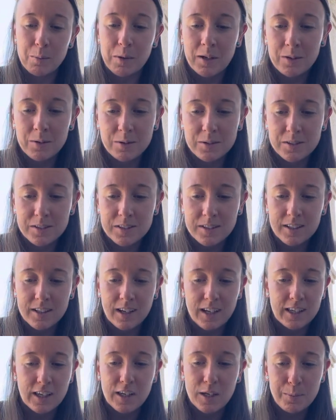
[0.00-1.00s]
Pentacles.
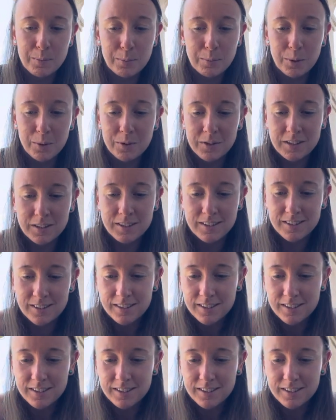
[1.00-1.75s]
I keep pulling